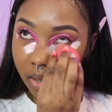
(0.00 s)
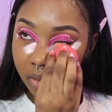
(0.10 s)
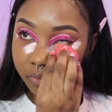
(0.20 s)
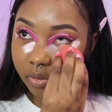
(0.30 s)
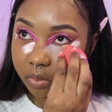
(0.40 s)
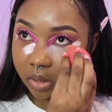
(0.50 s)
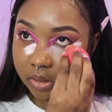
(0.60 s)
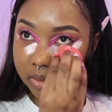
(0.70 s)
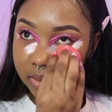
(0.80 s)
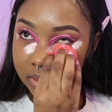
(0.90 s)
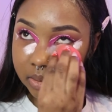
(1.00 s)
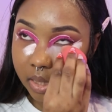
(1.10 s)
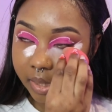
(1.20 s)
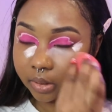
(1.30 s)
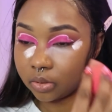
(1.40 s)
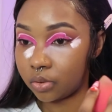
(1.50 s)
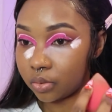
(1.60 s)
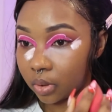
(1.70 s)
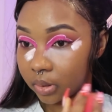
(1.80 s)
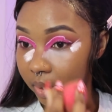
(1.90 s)
if it means I do
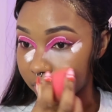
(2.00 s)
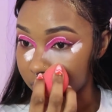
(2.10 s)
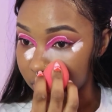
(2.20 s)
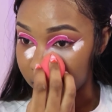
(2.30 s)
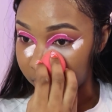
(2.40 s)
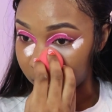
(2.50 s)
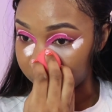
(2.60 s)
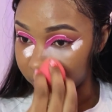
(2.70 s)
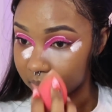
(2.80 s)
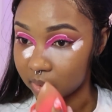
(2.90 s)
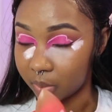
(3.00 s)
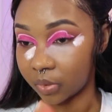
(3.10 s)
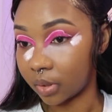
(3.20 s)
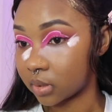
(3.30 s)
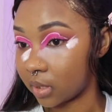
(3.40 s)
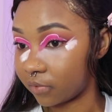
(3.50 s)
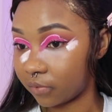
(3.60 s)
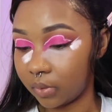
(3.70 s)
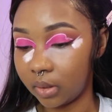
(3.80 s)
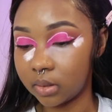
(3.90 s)
not get to deal with some of the stuff
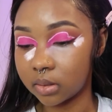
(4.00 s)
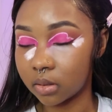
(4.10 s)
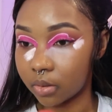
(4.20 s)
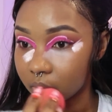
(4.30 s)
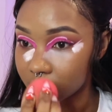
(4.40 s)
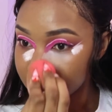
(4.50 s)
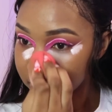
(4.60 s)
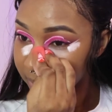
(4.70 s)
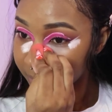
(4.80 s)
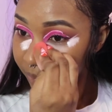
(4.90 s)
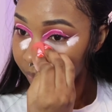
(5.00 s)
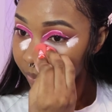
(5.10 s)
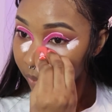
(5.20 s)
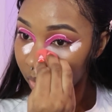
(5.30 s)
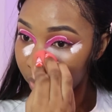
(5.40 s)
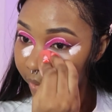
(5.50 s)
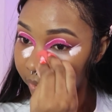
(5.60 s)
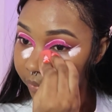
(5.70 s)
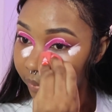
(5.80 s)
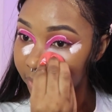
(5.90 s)
these girls are
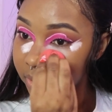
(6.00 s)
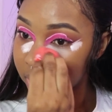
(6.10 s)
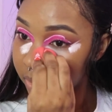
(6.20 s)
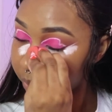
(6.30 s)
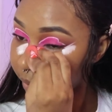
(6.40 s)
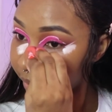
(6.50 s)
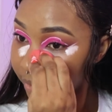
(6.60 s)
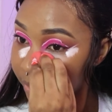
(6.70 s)
in a relationship with.